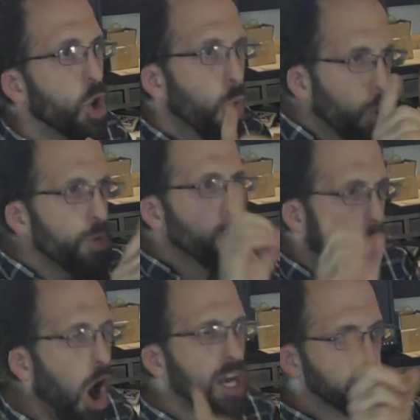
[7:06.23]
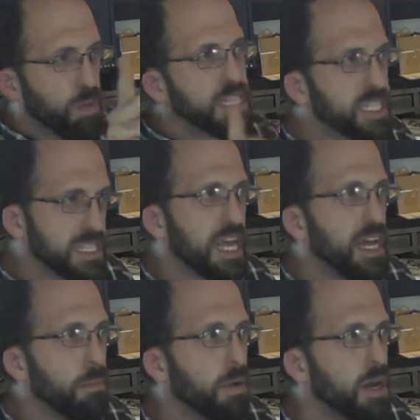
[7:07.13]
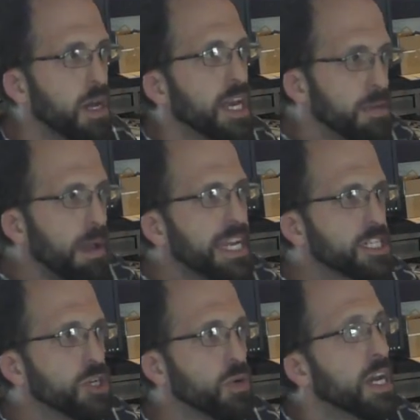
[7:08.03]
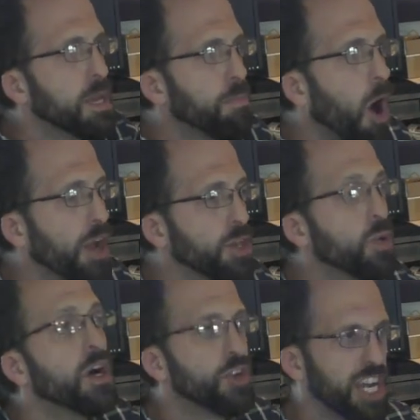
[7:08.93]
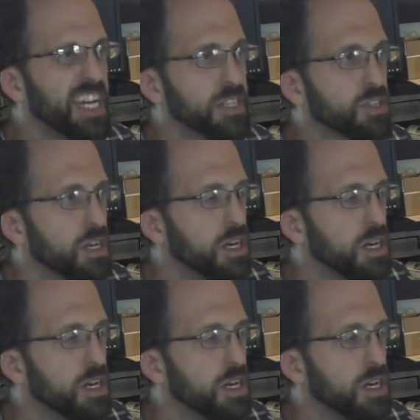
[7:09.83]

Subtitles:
Who you are is pleasing to him. He made you. He bought you. You're his.